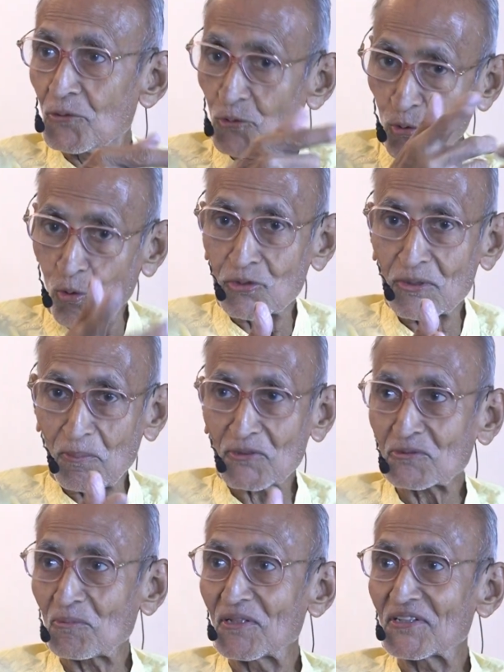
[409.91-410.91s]
You know the
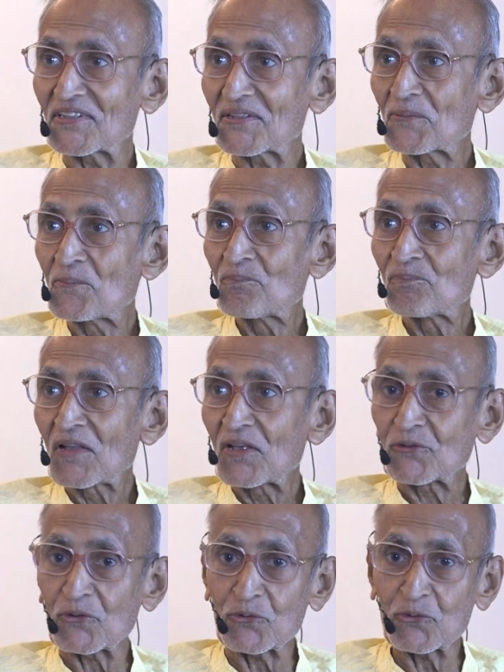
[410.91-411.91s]
possibility.
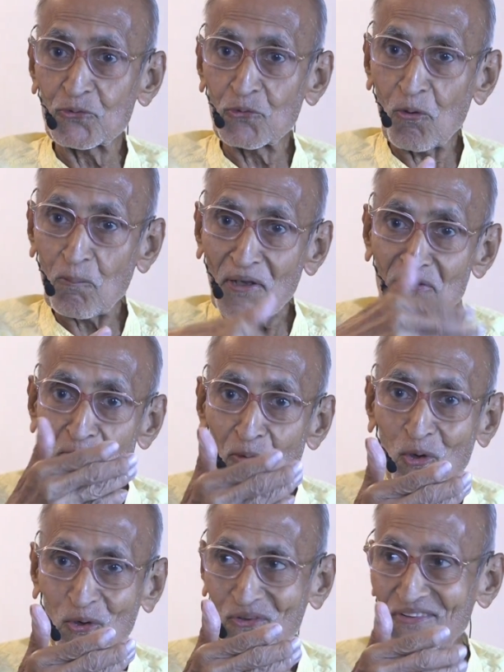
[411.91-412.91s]
So you know
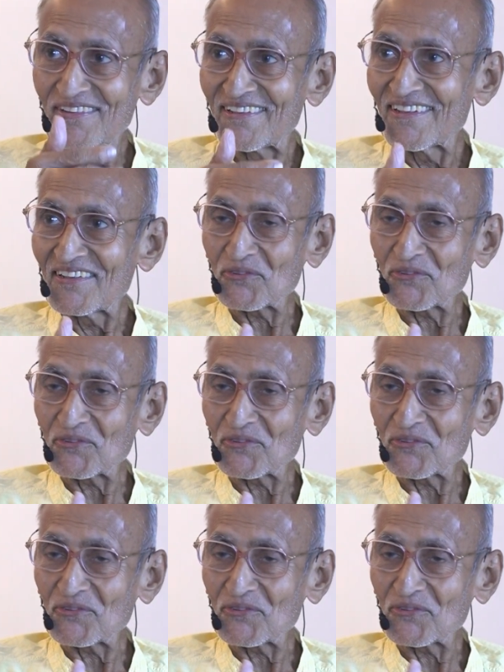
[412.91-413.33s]
much more.